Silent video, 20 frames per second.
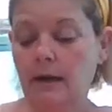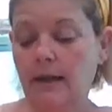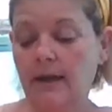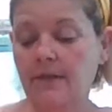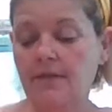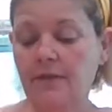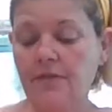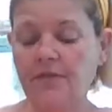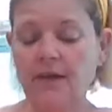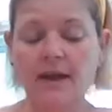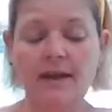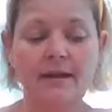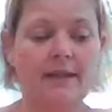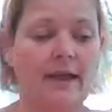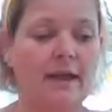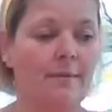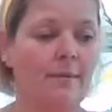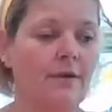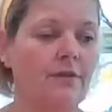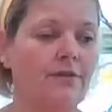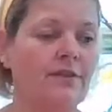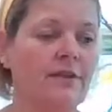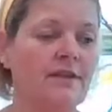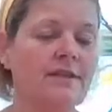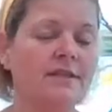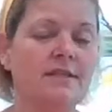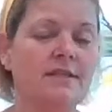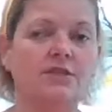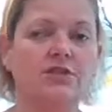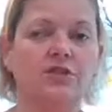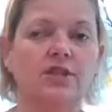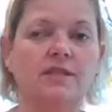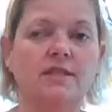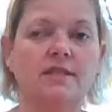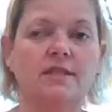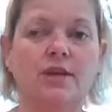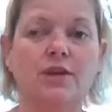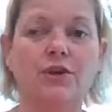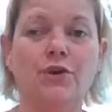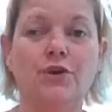And the thing I like about this is just
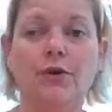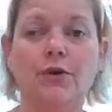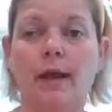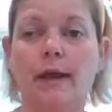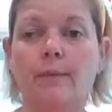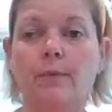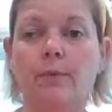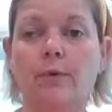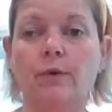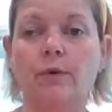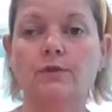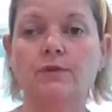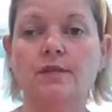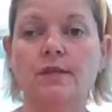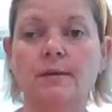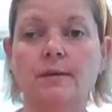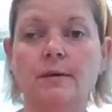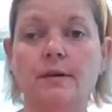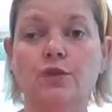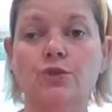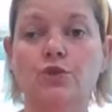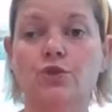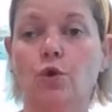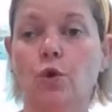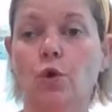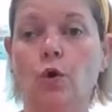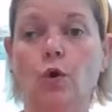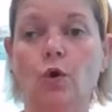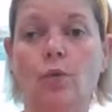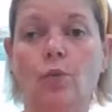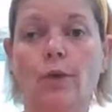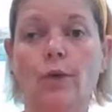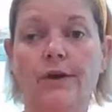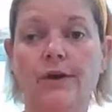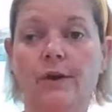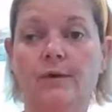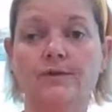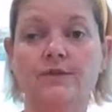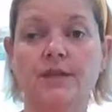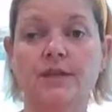that you're able to control what
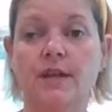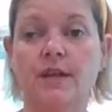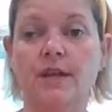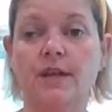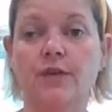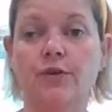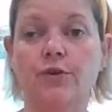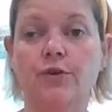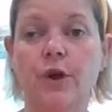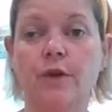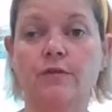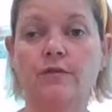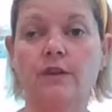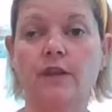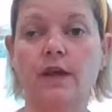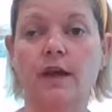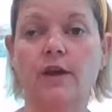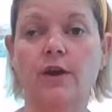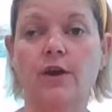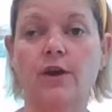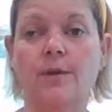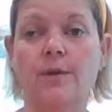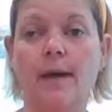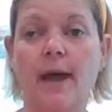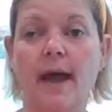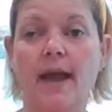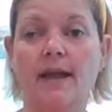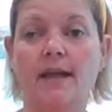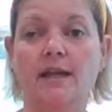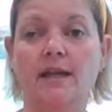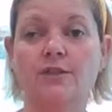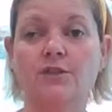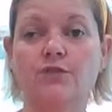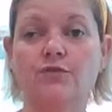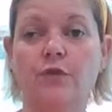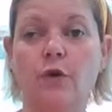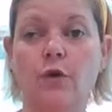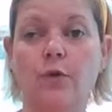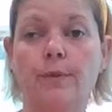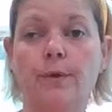goes in it. You're not relying on a package
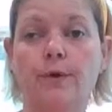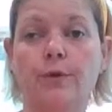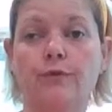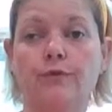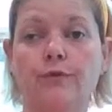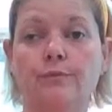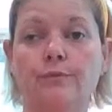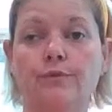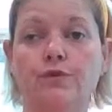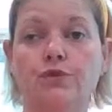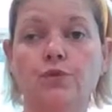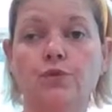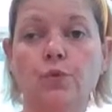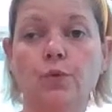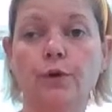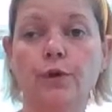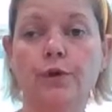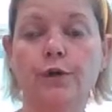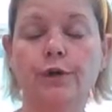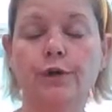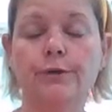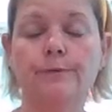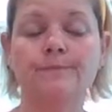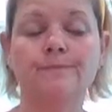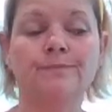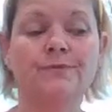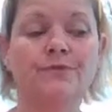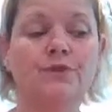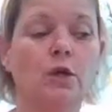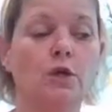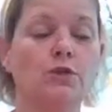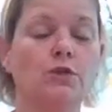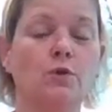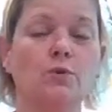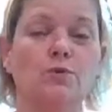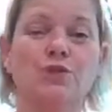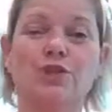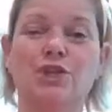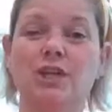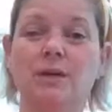of oatmeal from the store. It's
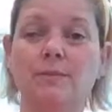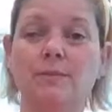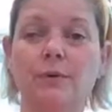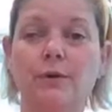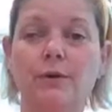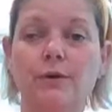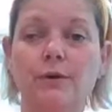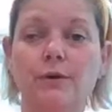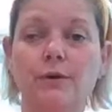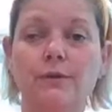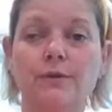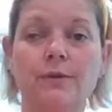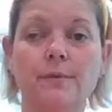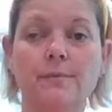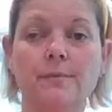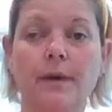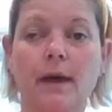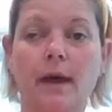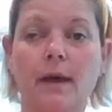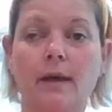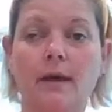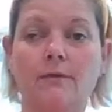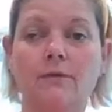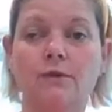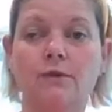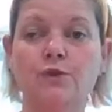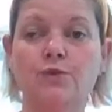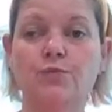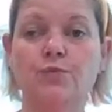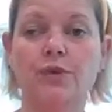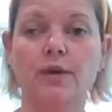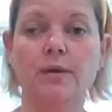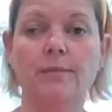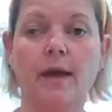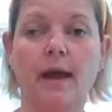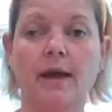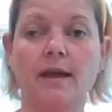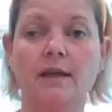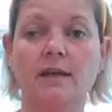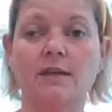also cheaper than buying those
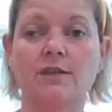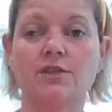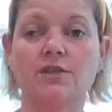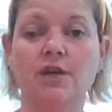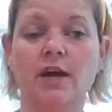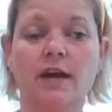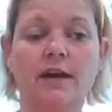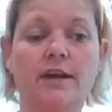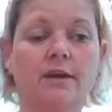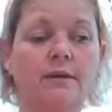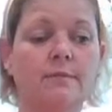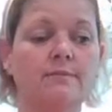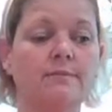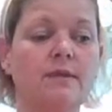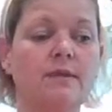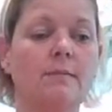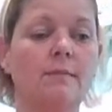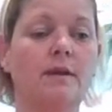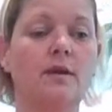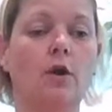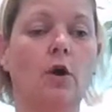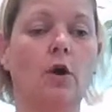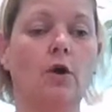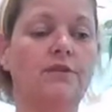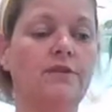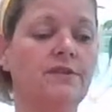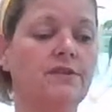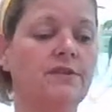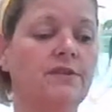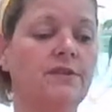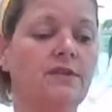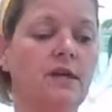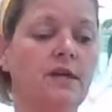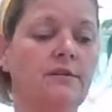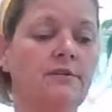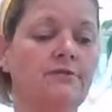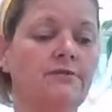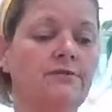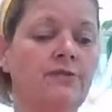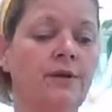prepackaged items. I mean, all this
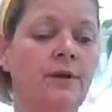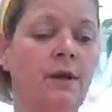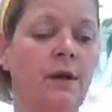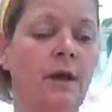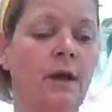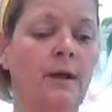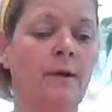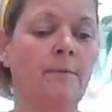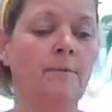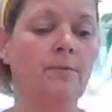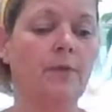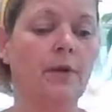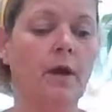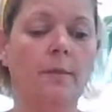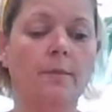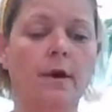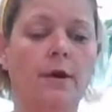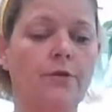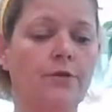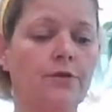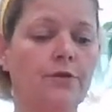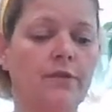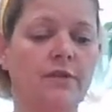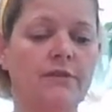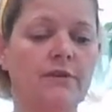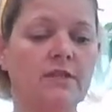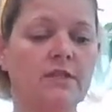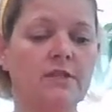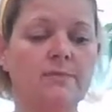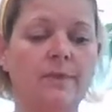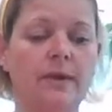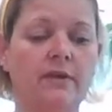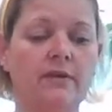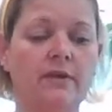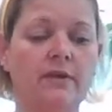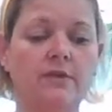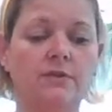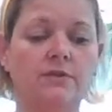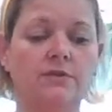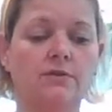stuff, other than these
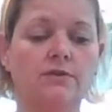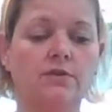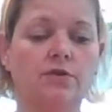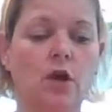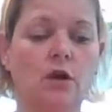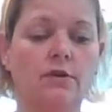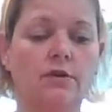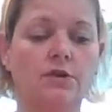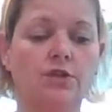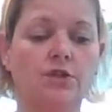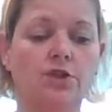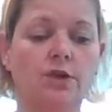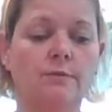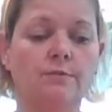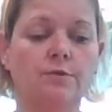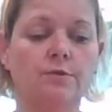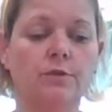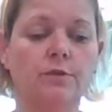Bailey's chocolate chips,